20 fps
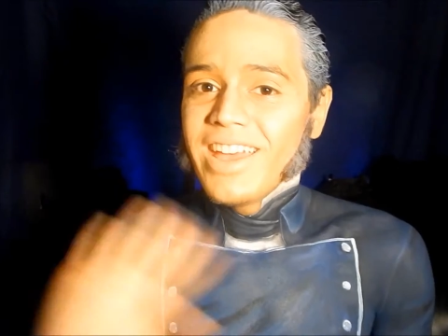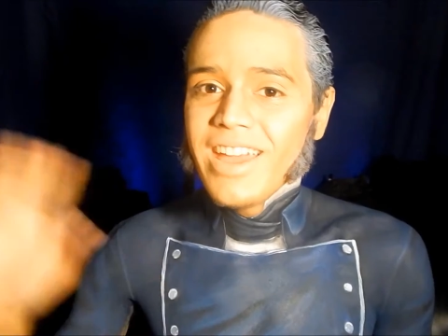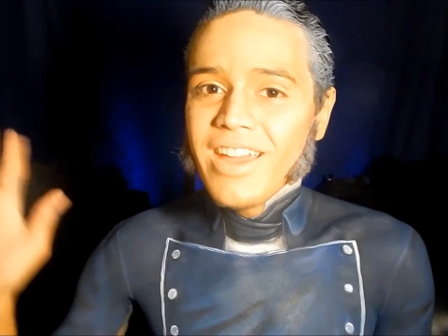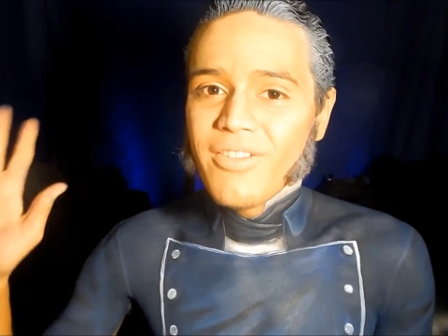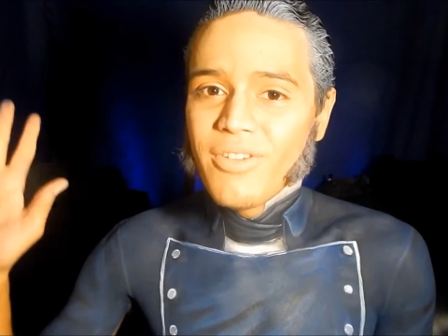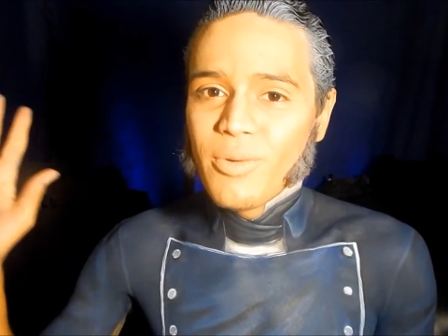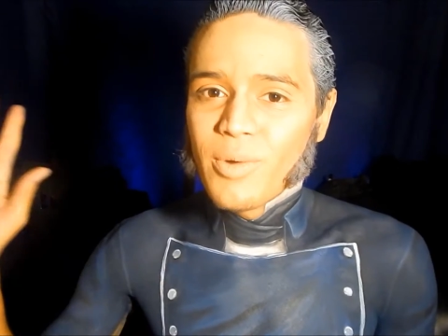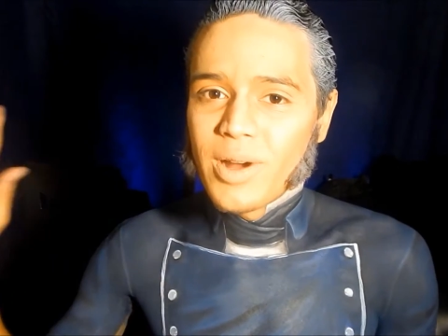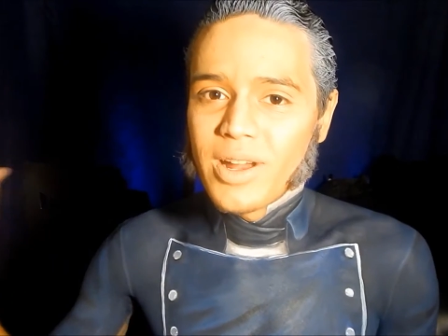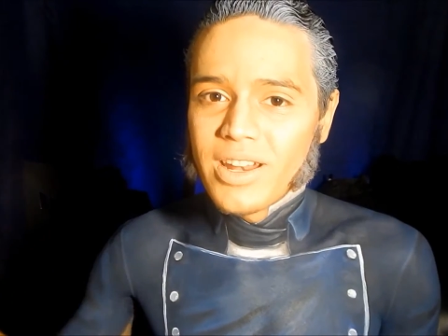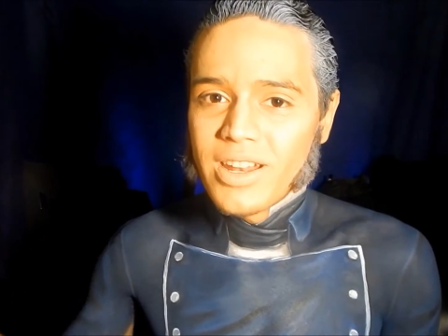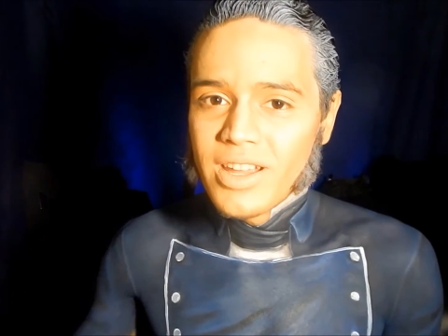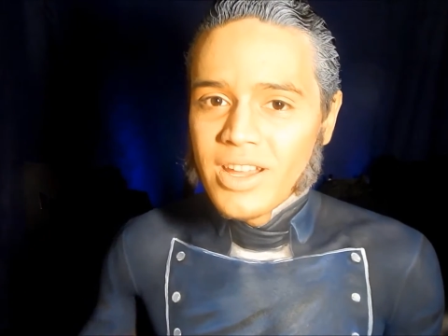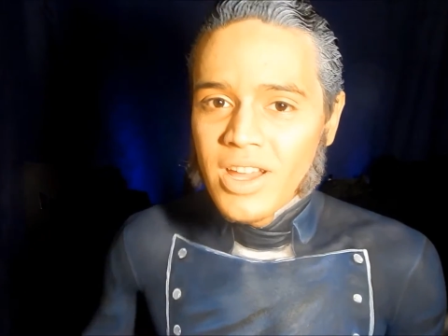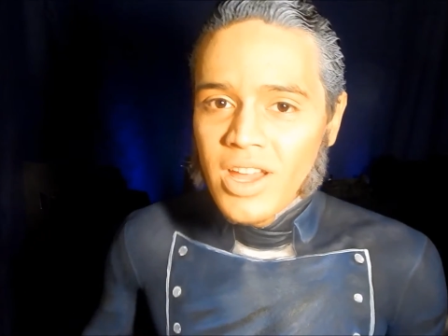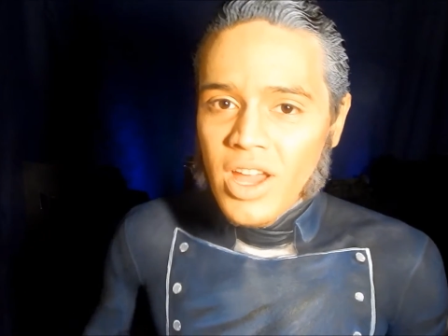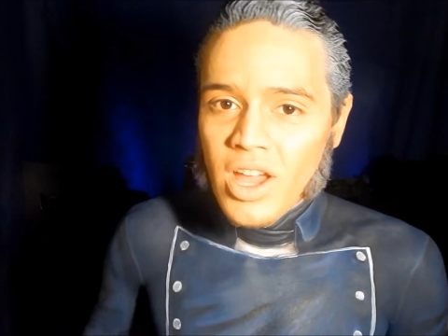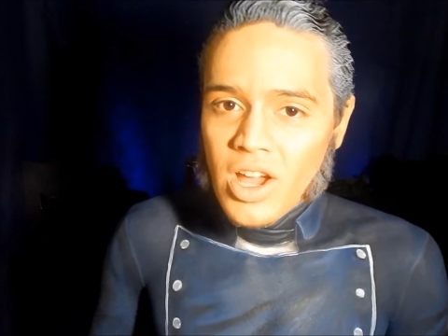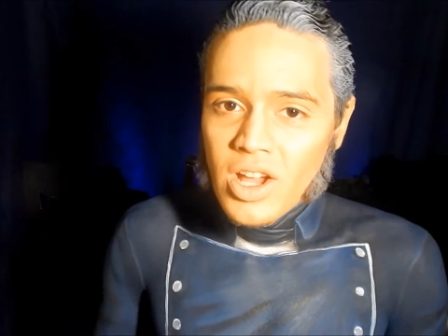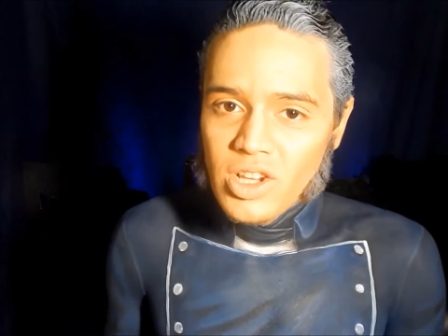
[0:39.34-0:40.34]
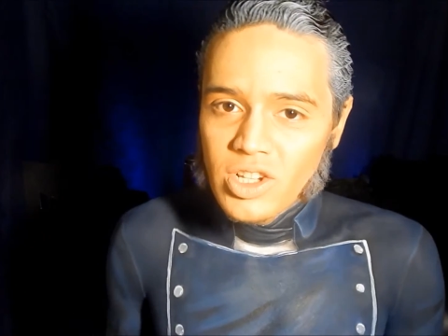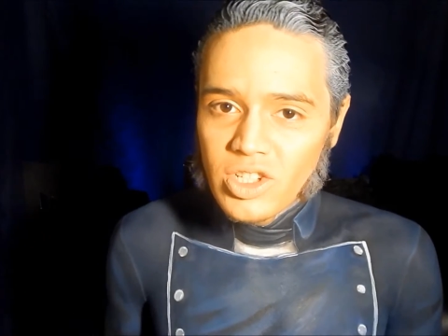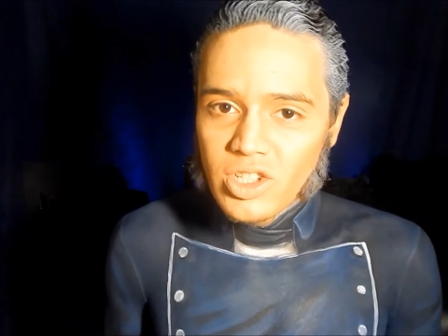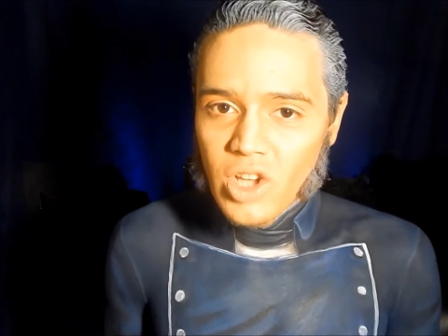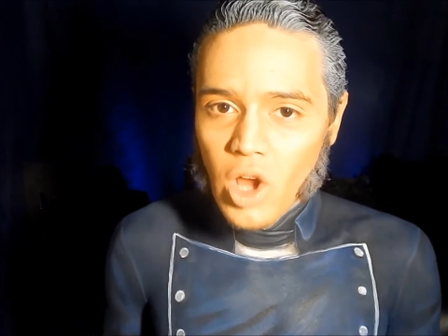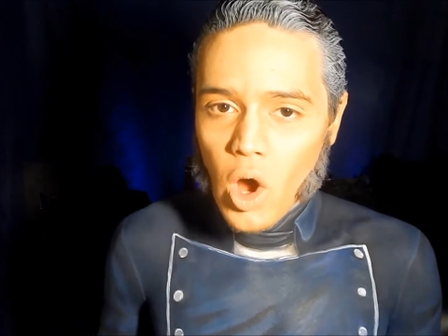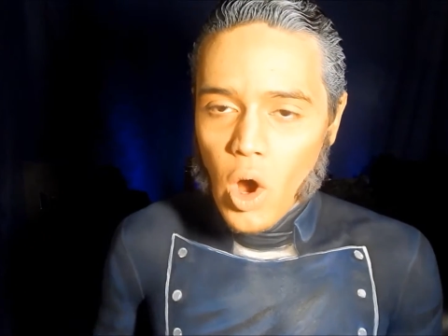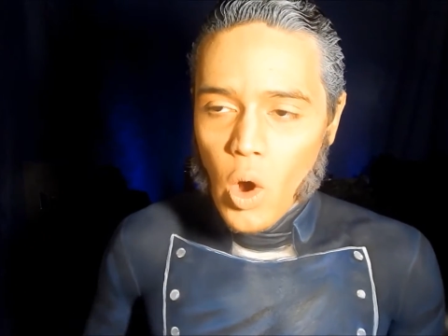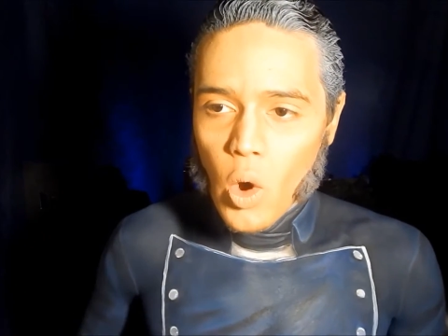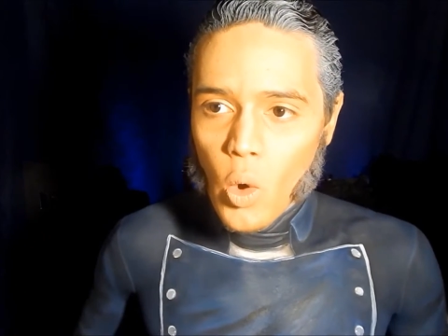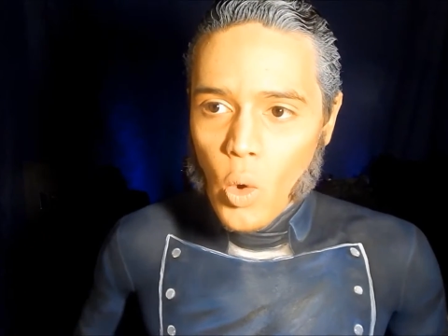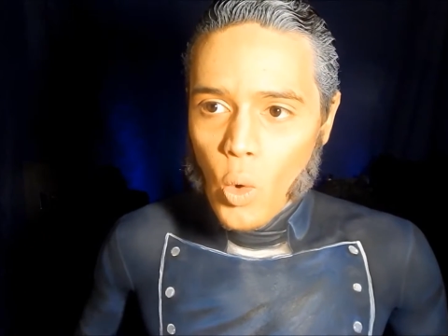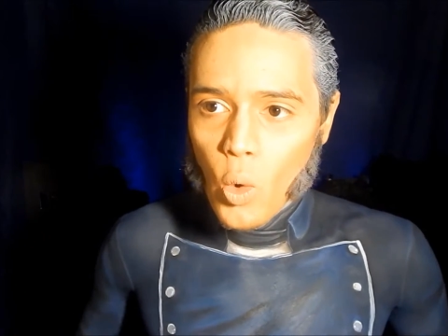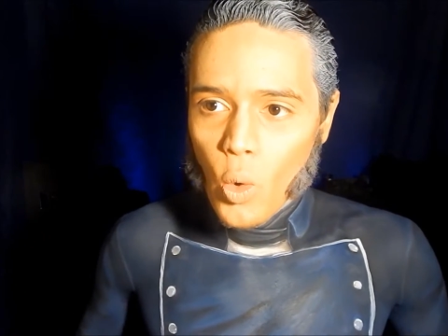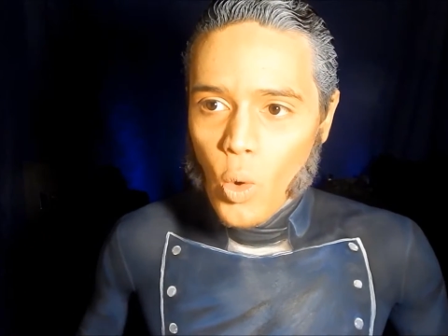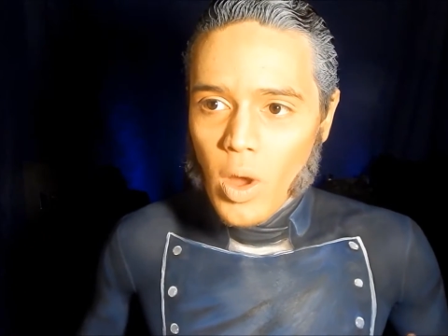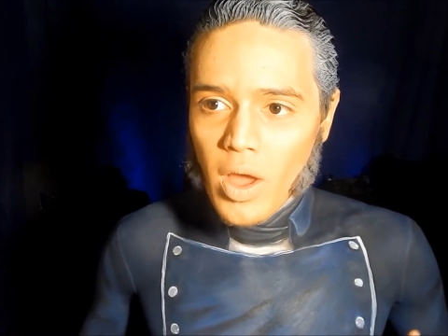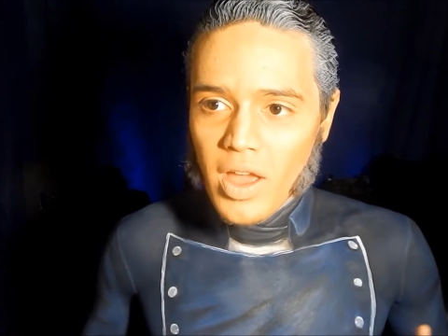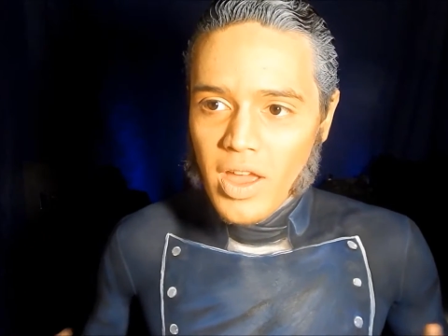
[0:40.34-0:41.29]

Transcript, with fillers: Hey everyone. So